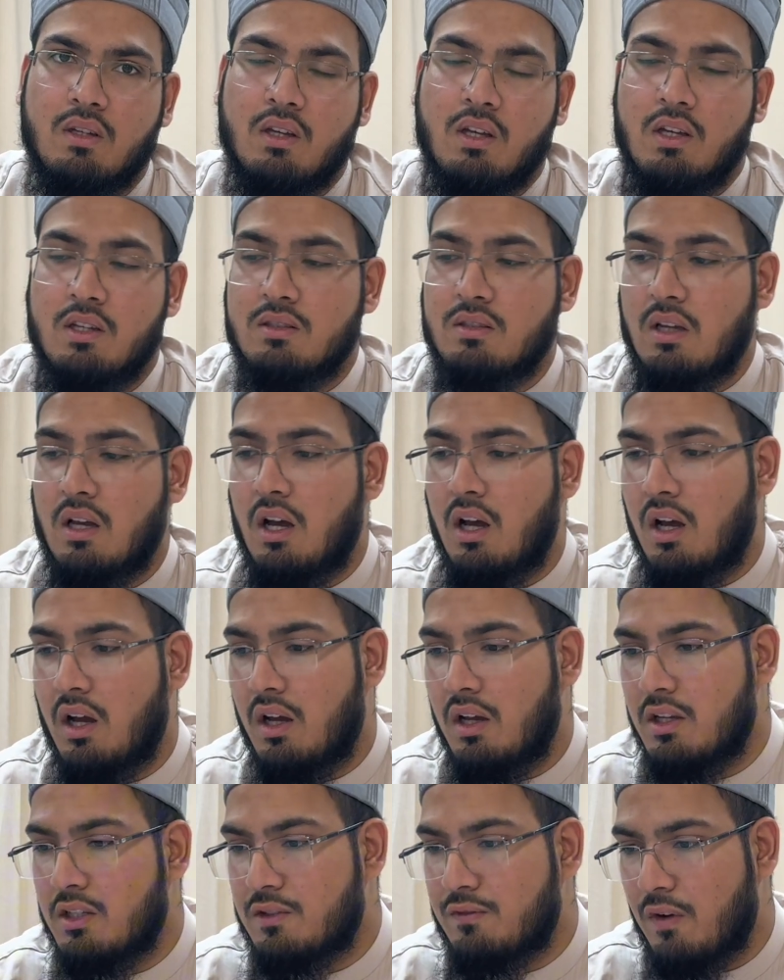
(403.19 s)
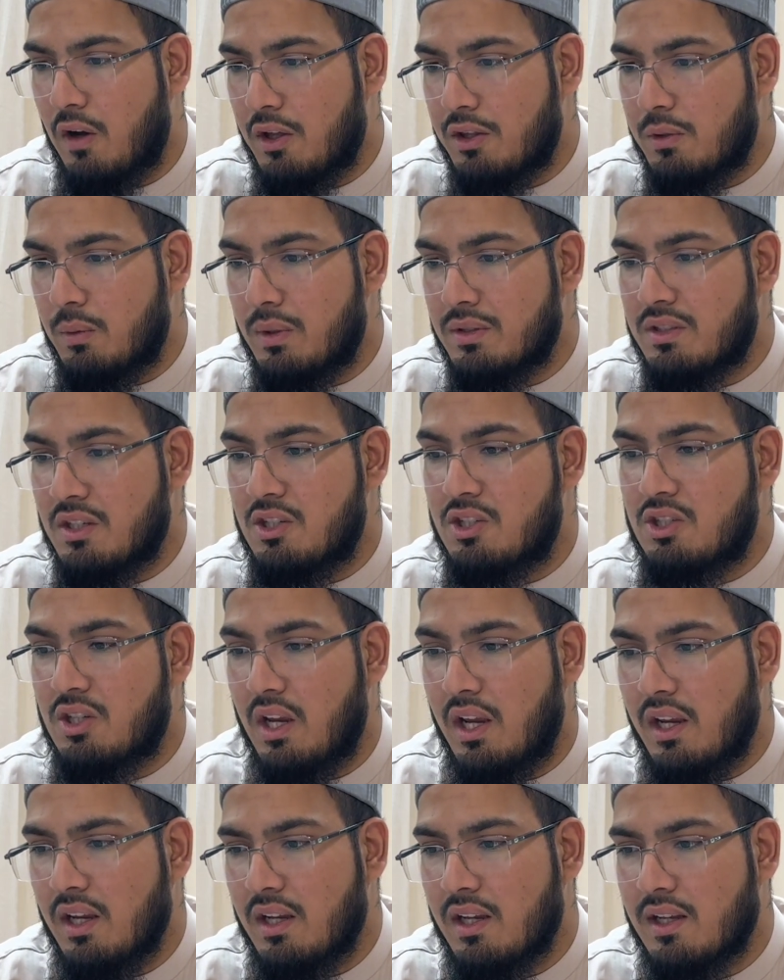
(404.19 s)
His father was a
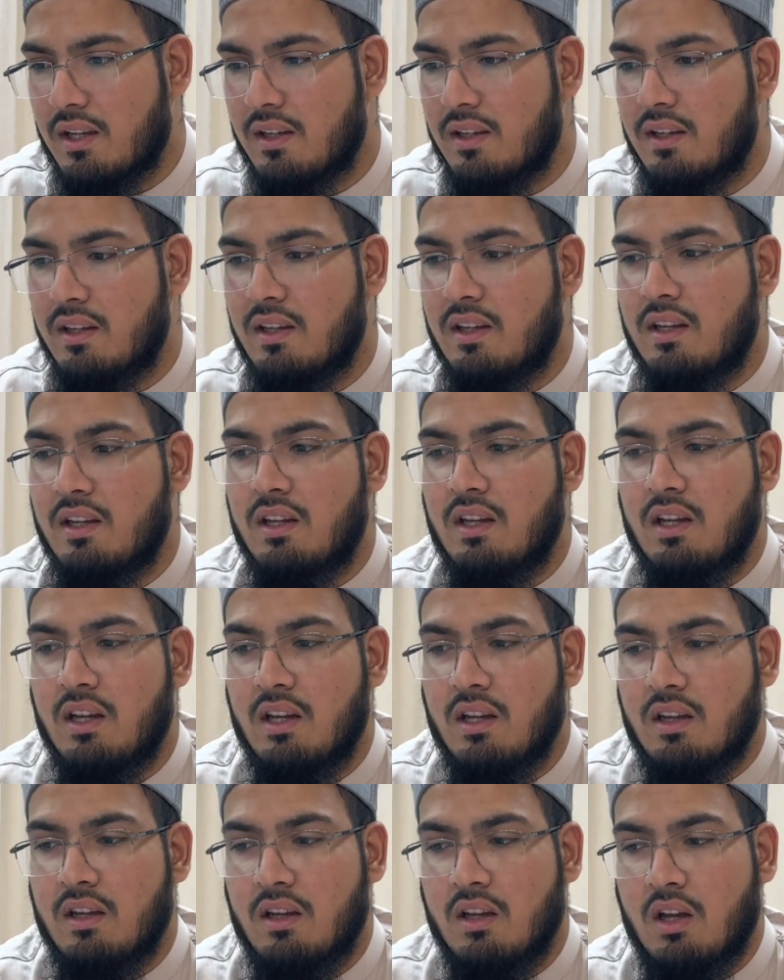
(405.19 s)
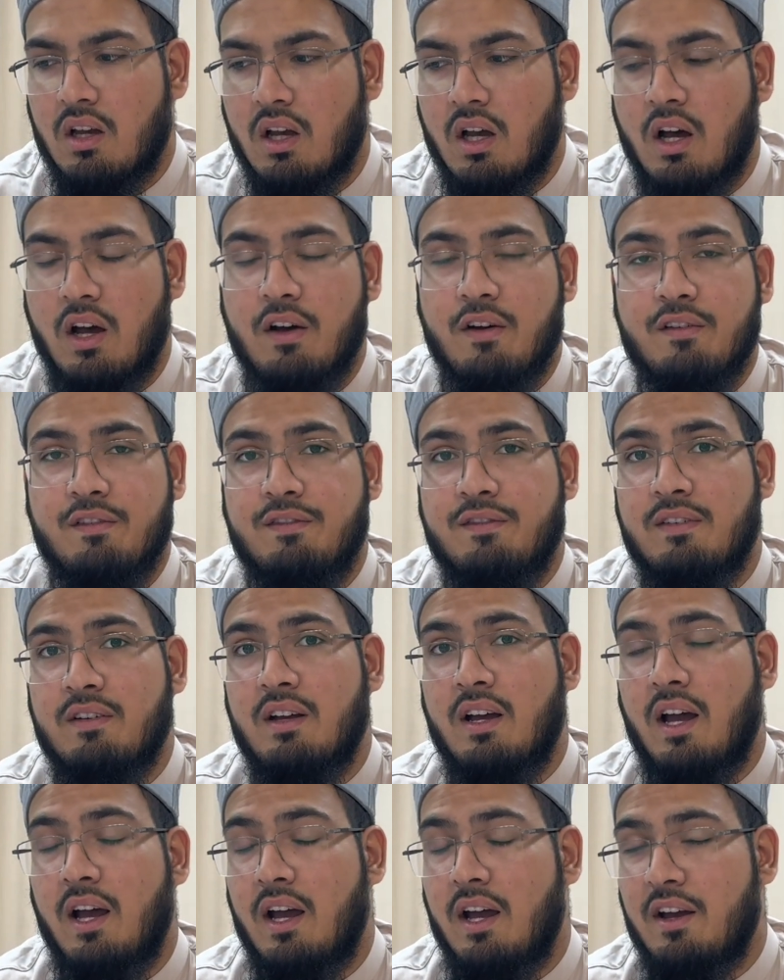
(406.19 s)
sheikh of
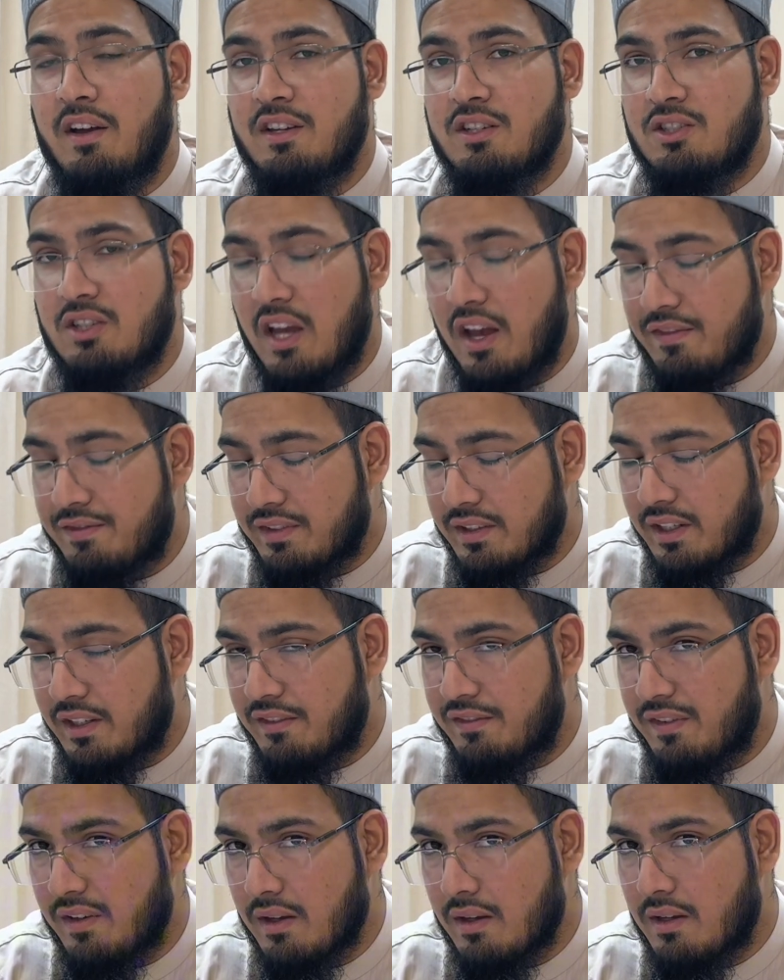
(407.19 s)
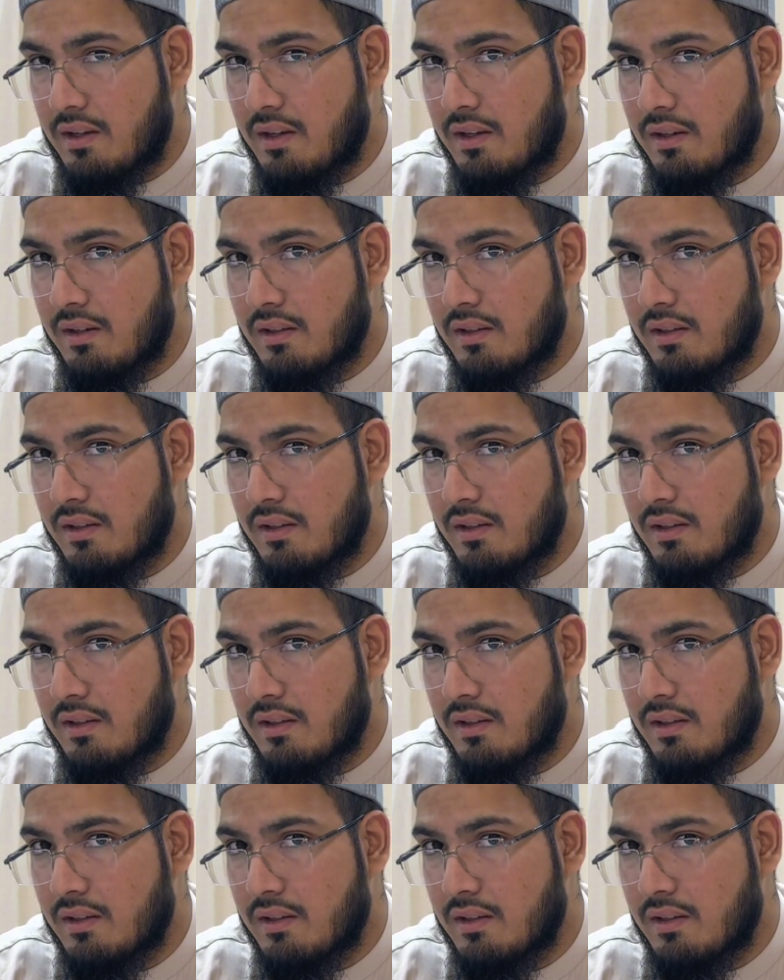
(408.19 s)
Shafi'i fiqh,